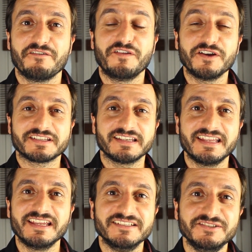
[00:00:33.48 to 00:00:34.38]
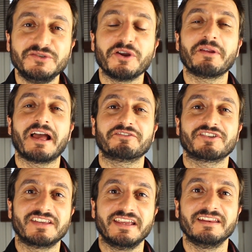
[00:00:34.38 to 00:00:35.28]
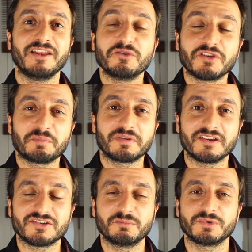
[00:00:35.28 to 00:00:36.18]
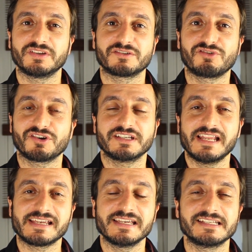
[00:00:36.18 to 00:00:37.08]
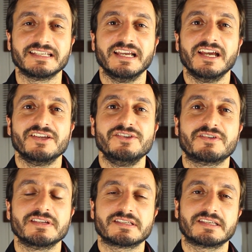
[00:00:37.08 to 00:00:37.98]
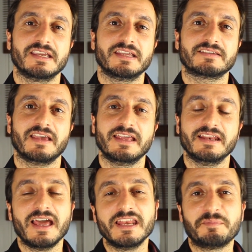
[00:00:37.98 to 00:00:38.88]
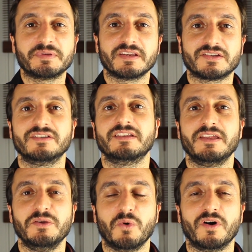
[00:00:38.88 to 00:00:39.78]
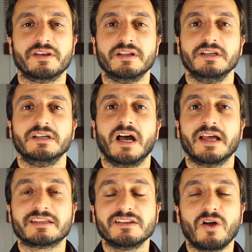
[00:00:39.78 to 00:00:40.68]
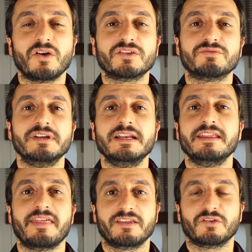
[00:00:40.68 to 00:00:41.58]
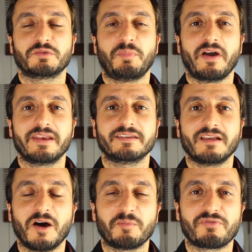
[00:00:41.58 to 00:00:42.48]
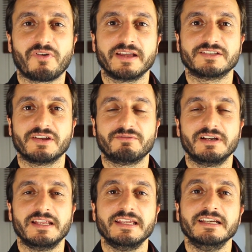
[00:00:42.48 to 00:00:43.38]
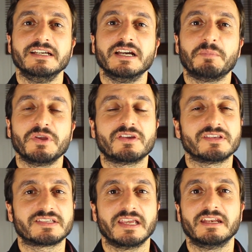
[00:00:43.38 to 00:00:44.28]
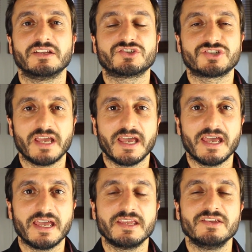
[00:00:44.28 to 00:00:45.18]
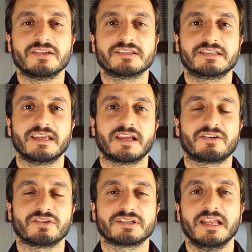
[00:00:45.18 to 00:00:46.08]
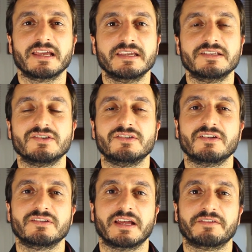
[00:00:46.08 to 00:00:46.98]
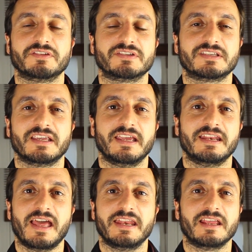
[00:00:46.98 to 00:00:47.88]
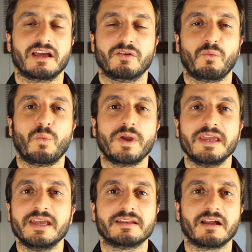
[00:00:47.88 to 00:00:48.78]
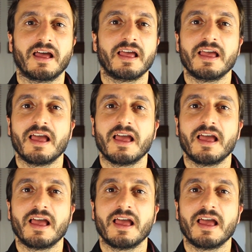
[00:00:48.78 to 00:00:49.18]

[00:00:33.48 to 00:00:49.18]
Firstly, you don't have to sit in lotus position, which is cross-legged. You can sit in any position that you want, as long as really that your spine is upright generally. But you can sit in a chair, you can sit cross-legged, you don't have to sit in any kind of weird